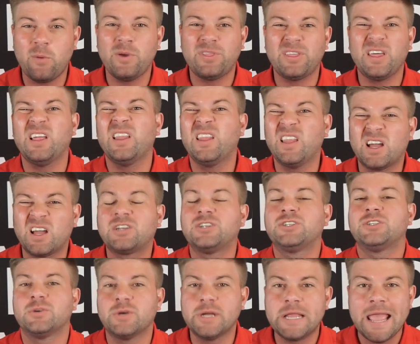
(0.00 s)
with a
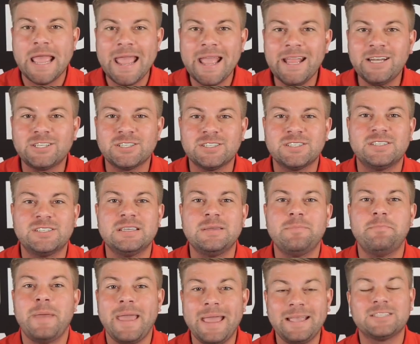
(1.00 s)
luxury agency
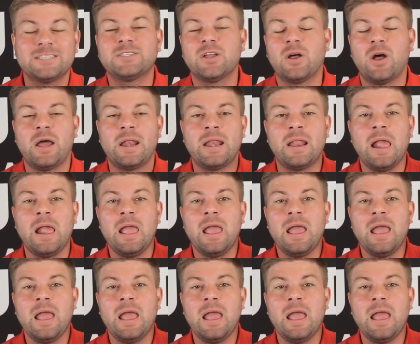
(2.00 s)
based on